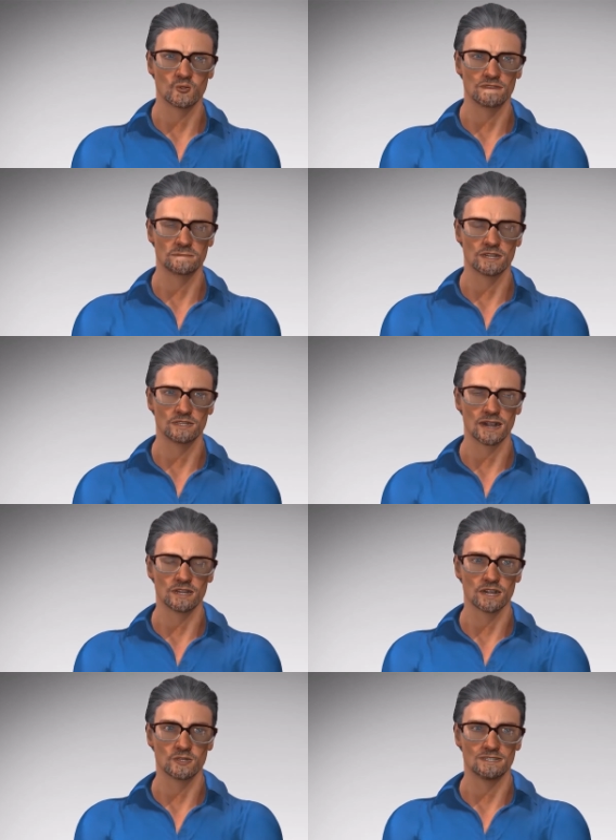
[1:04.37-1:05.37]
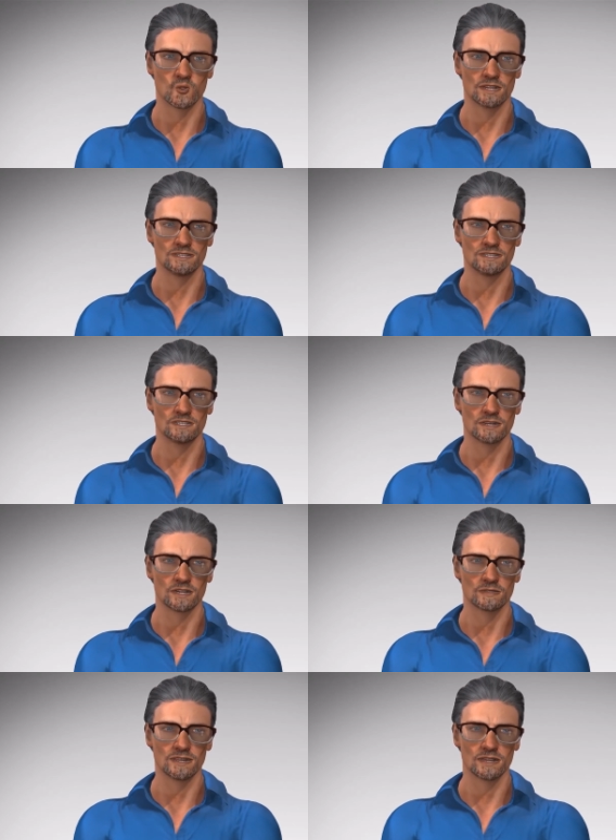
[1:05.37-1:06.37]
you from it getting into your eyes and
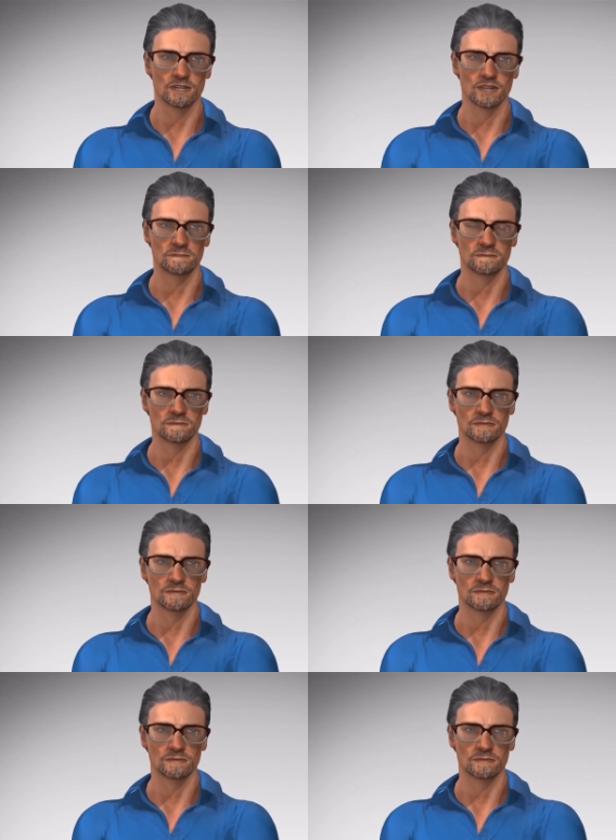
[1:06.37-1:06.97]
irritating them.